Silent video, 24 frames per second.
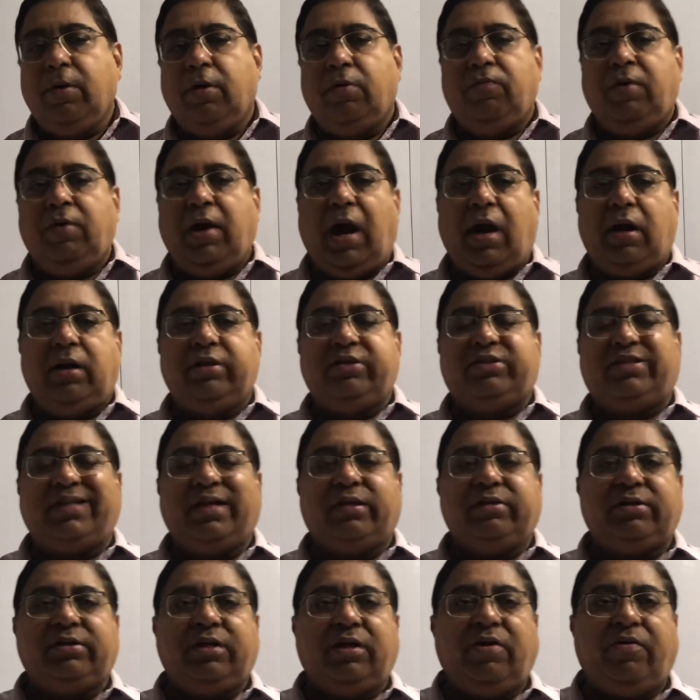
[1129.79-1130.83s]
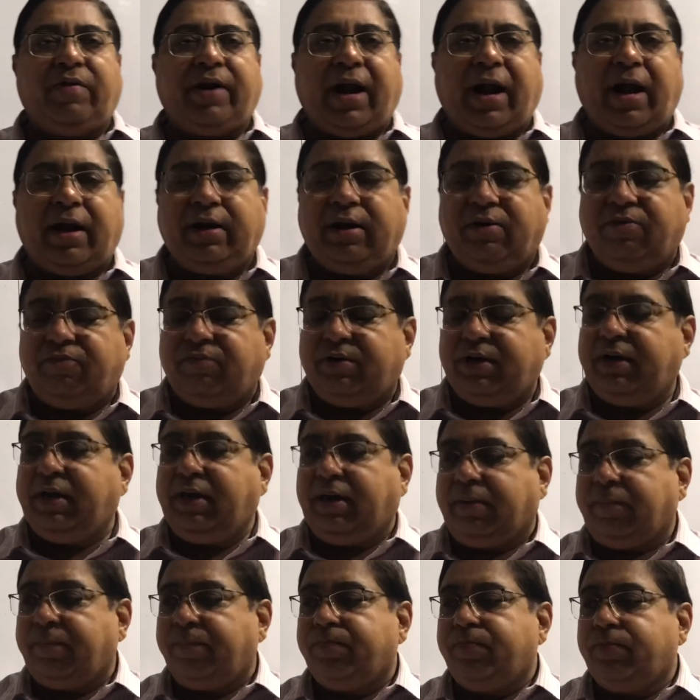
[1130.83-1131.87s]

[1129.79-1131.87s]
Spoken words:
We handle cells in our hand every day.